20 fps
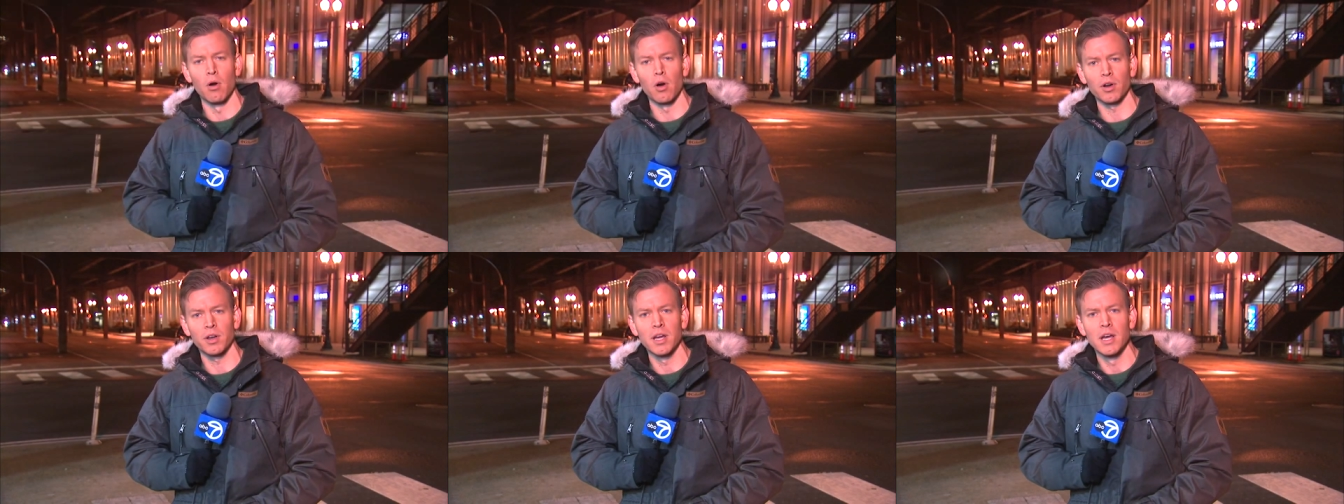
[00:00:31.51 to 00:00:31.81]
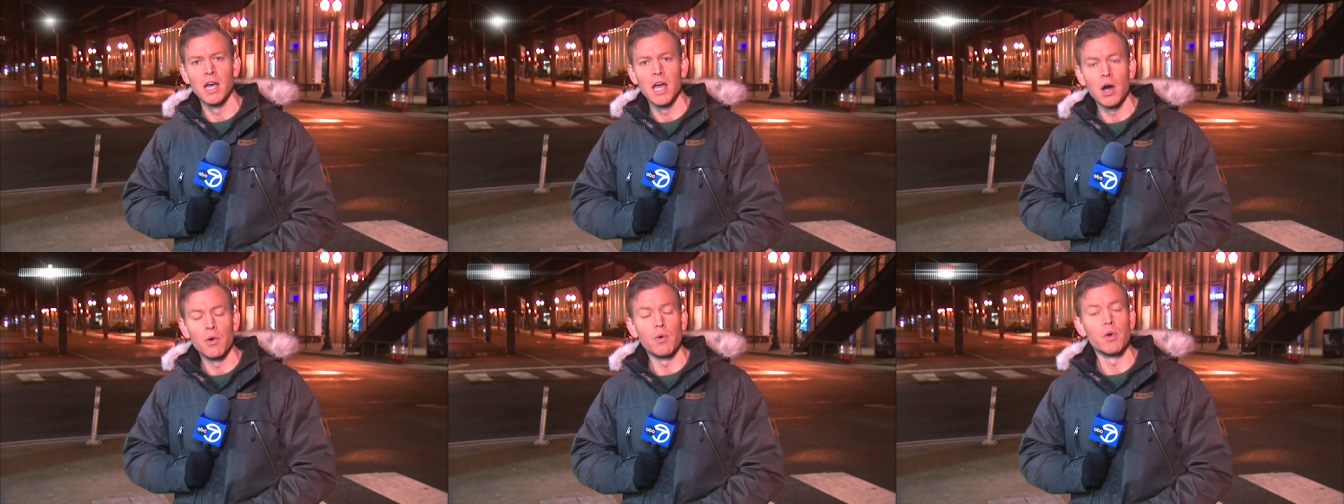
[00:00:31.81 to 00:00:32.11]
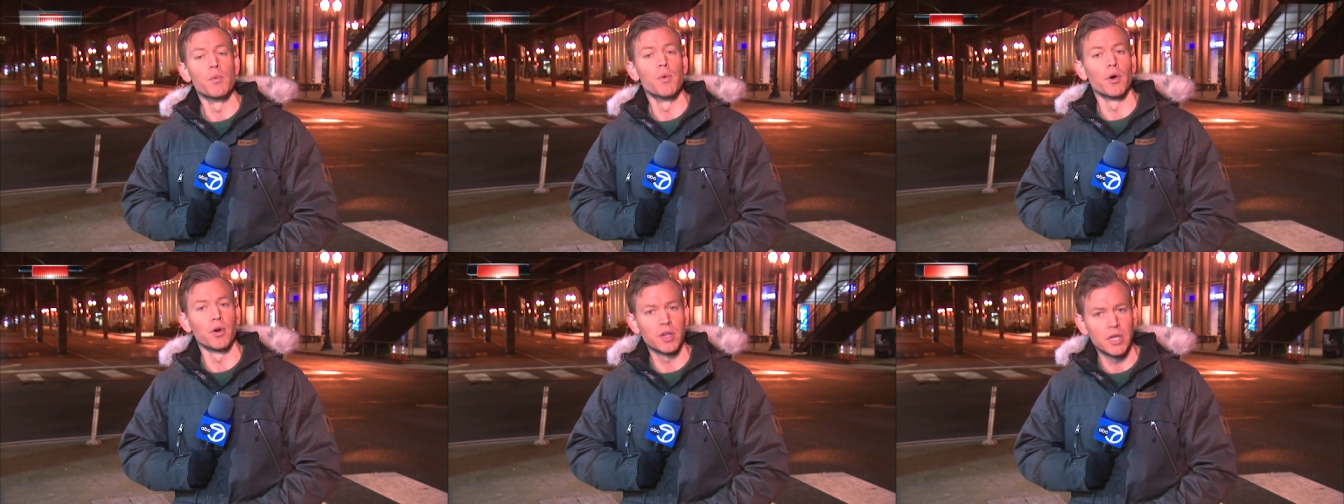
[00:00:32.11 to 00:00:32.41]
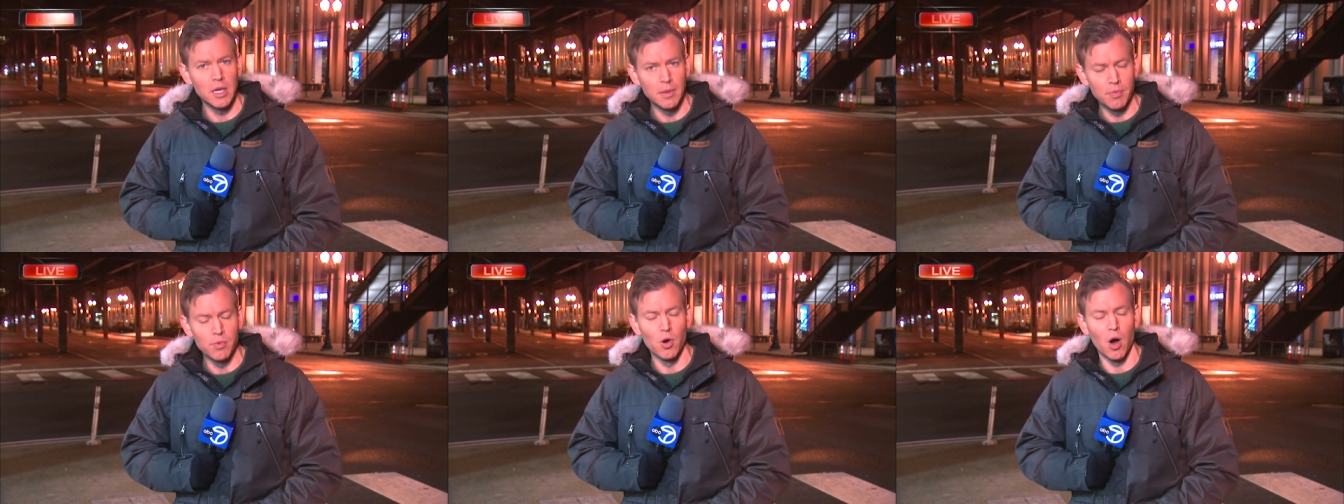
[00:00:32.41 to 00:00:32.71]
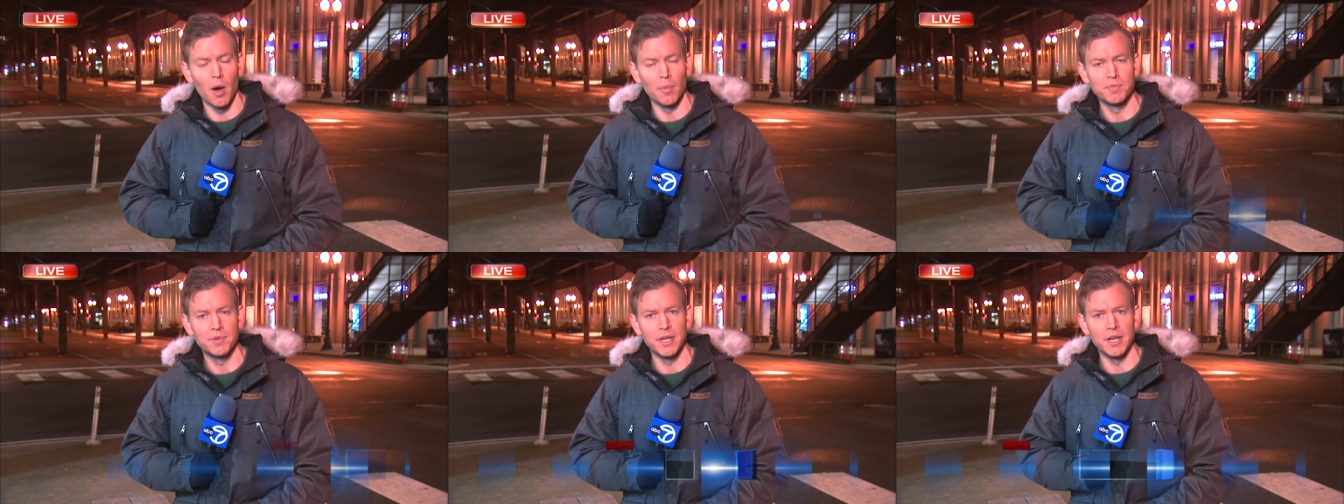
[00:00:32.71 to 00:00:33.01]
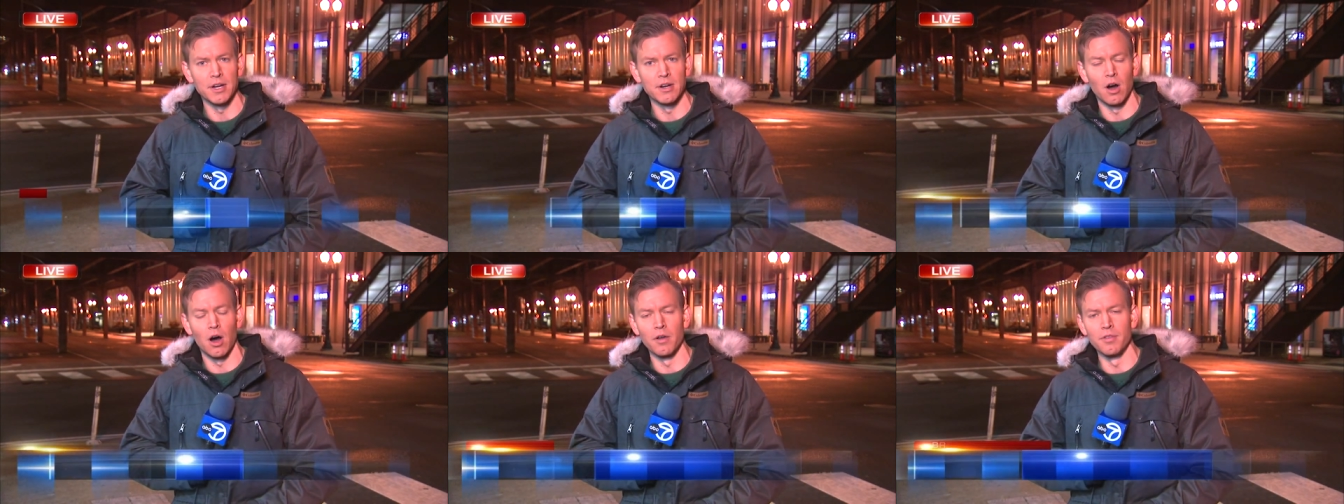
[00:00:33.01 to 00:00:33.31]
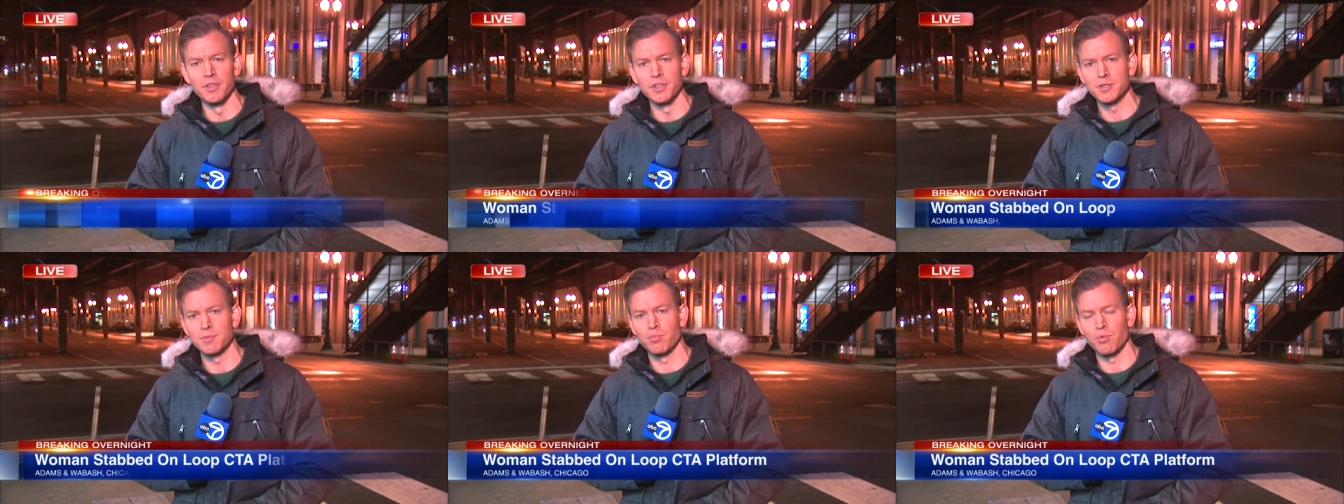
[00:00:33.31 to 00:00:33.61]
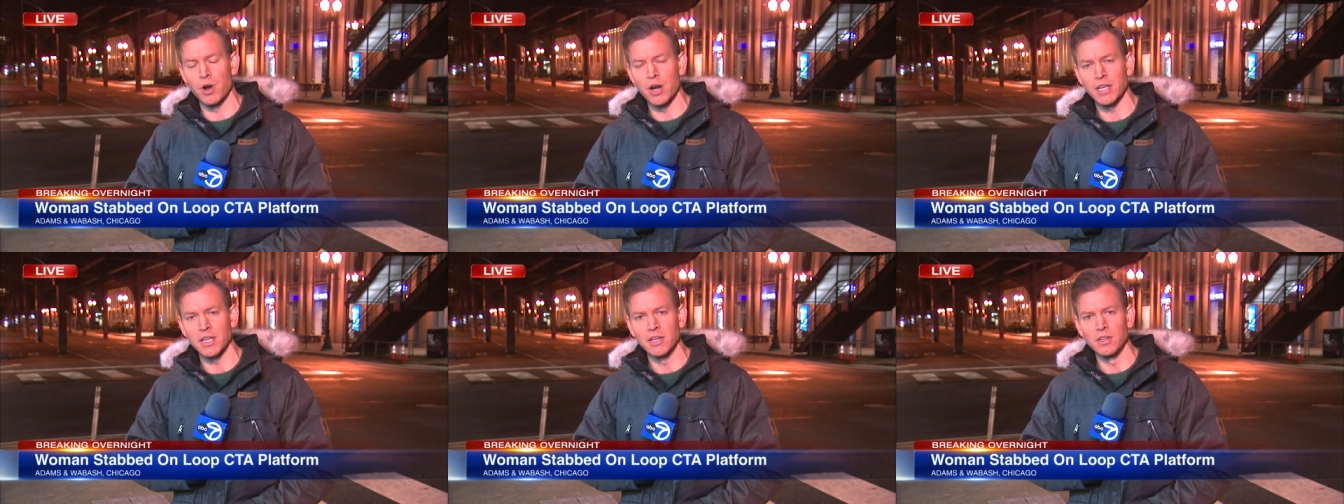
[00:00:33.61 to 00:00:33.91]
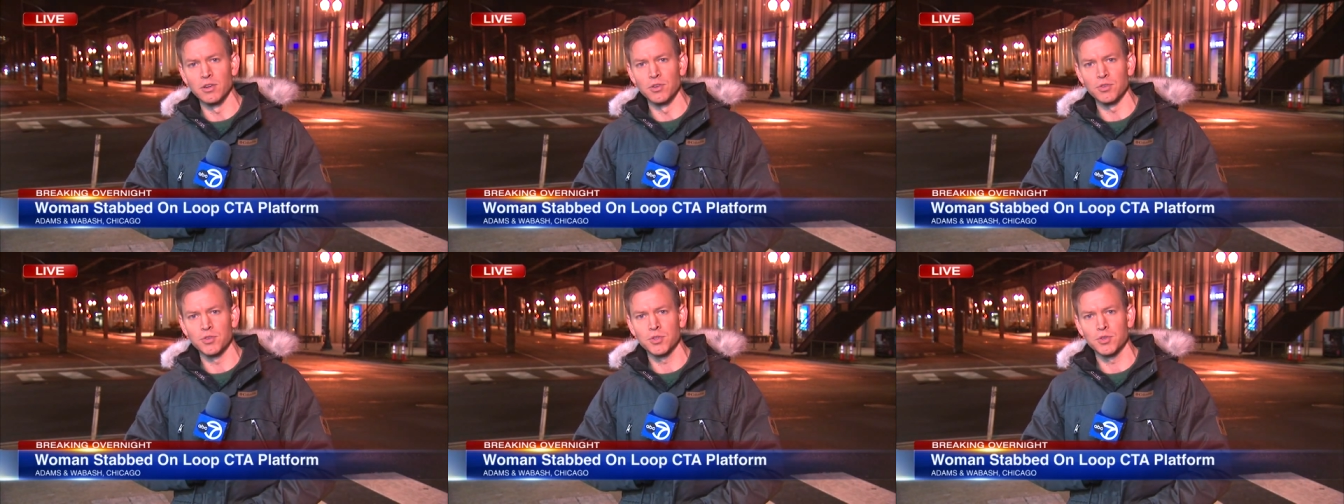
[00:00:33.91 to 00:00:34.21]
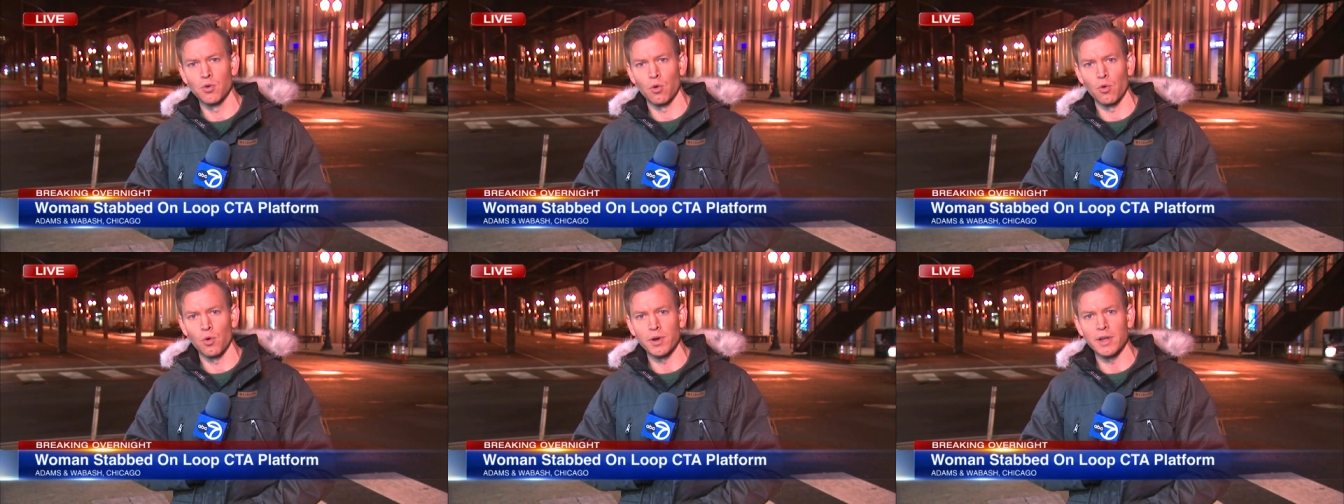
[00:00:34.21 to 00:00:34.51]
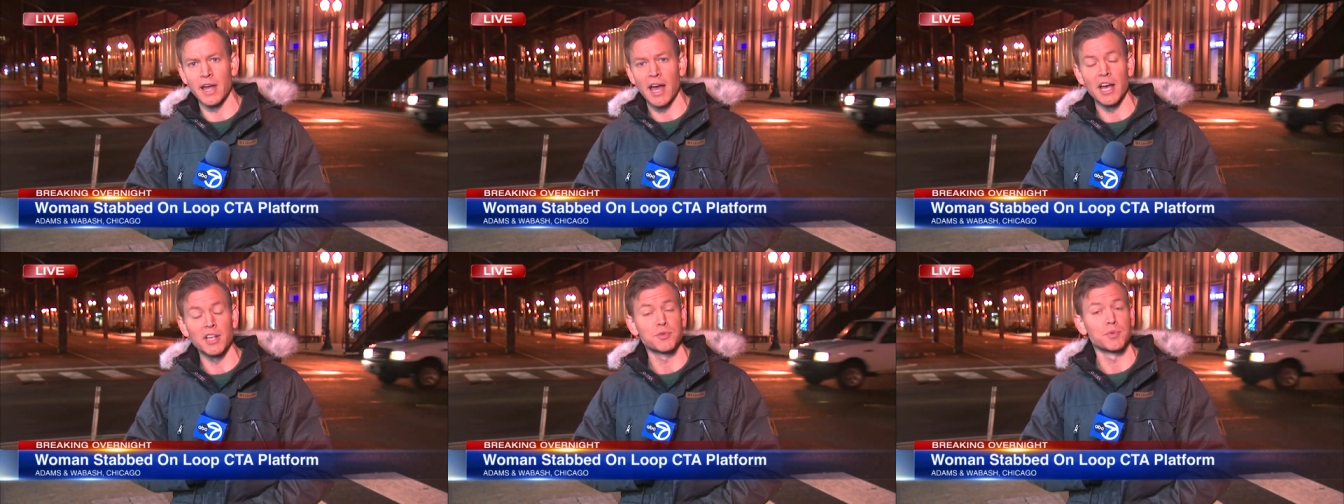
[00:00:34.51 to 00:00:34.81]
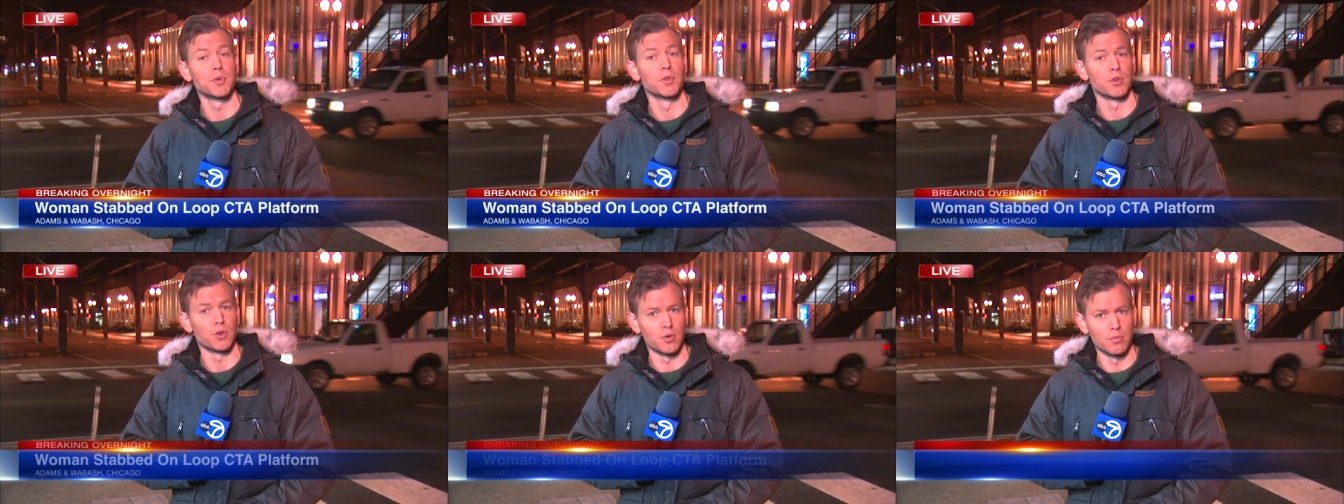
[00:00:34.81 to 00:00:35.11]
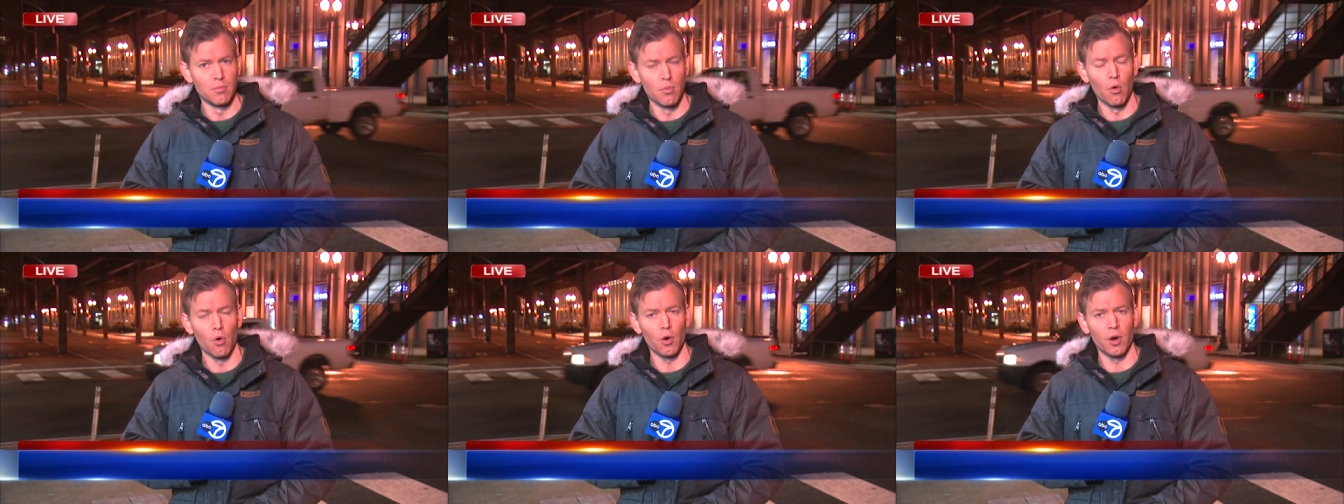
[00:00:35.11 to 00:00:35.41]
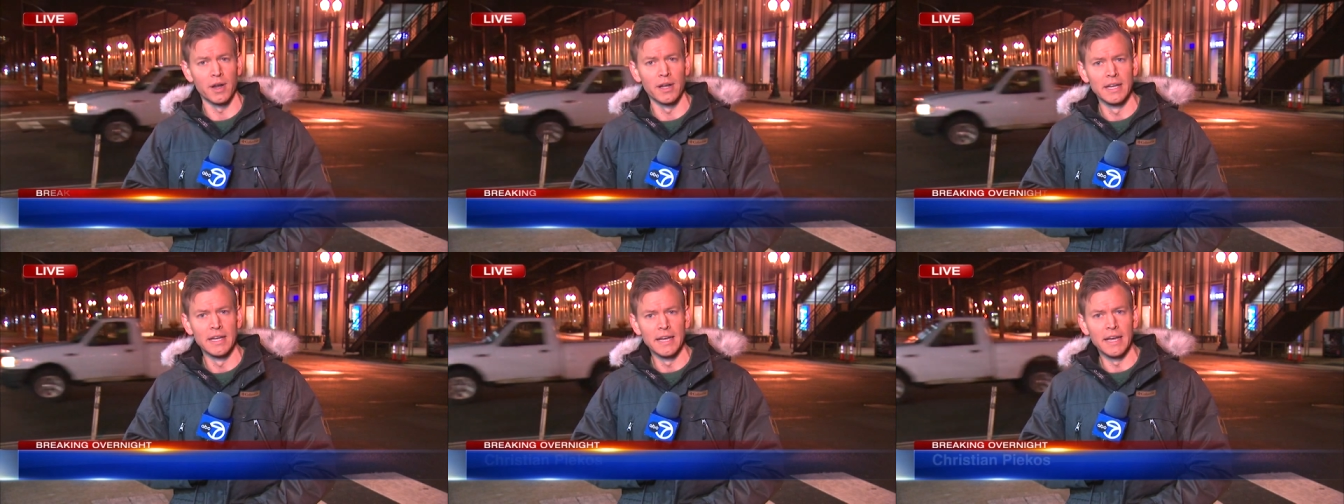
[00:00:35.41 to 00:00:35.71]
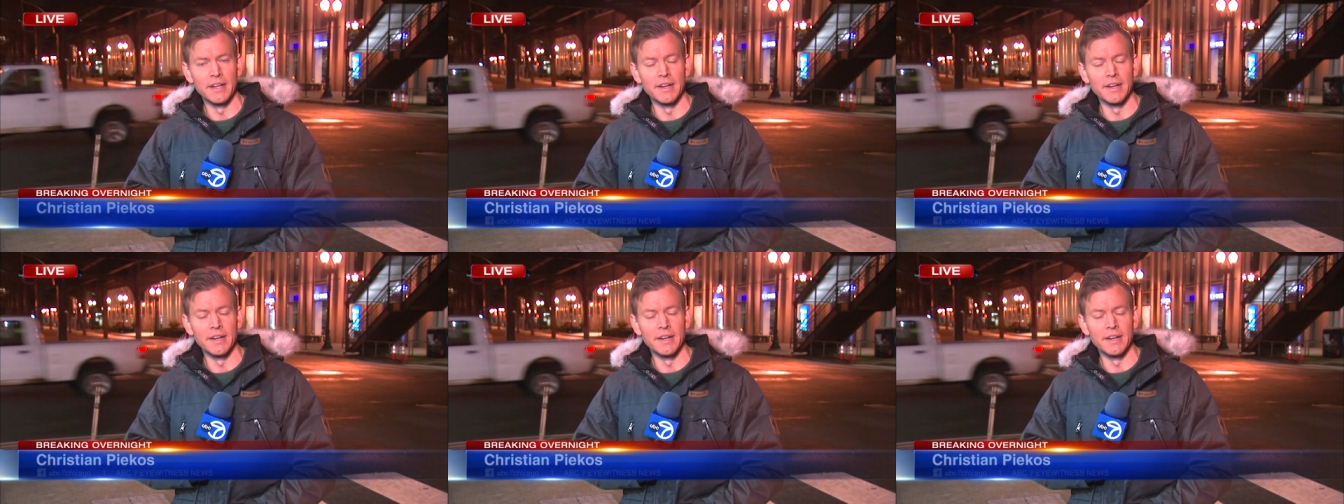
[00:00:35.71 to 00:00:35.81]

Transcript: Mark, we will keep you updated on this breaking news story as we learn more